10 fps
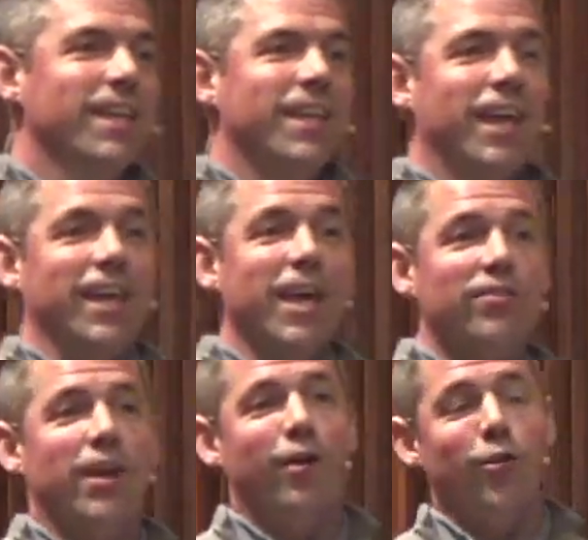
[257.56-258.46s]
And
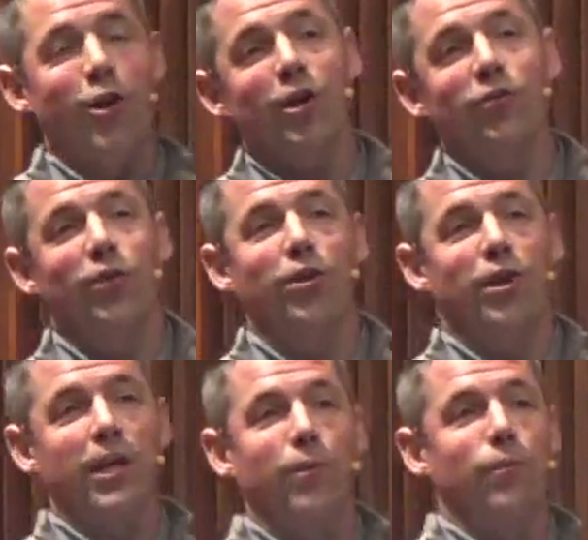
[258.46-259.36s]
guess how long it took her
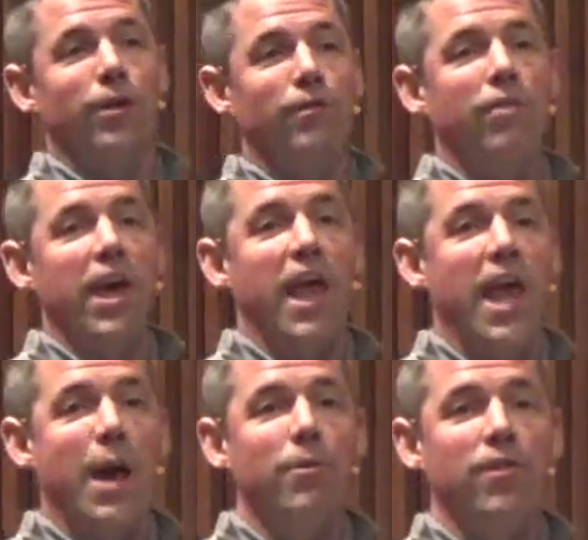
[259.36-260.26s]
to get rid of that
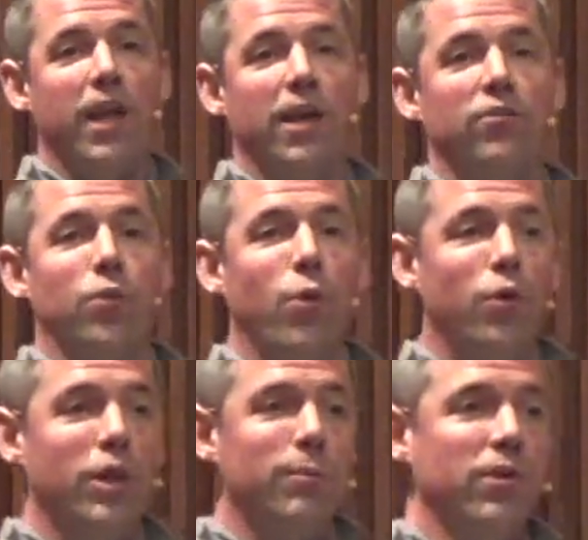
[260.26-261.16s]
habit that had
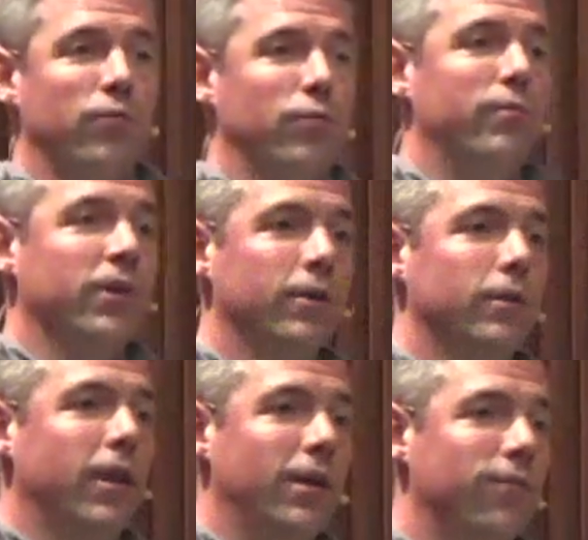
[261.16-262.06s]
totally been disrupting her
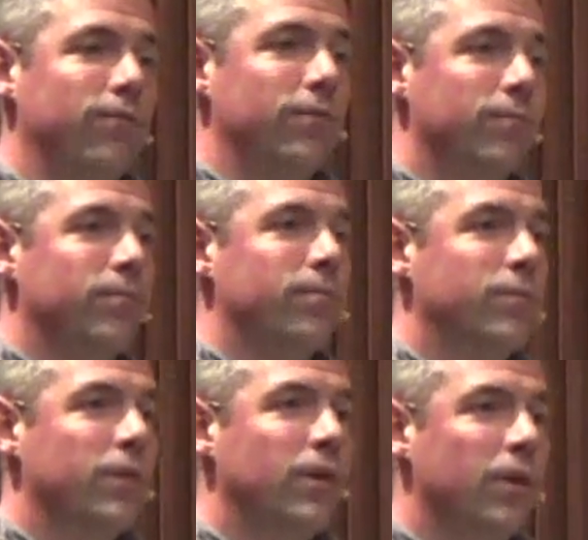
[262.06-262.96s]
life?
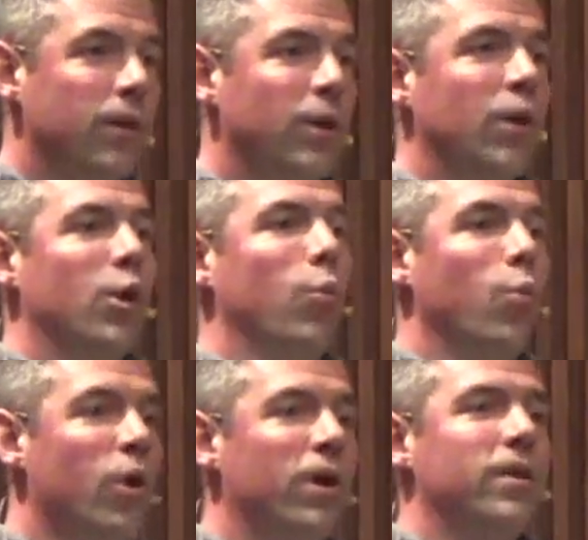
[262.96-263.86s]

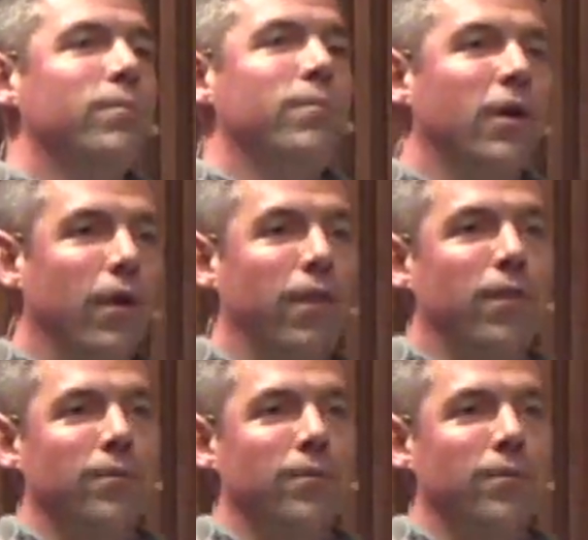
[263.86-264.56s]
1 month.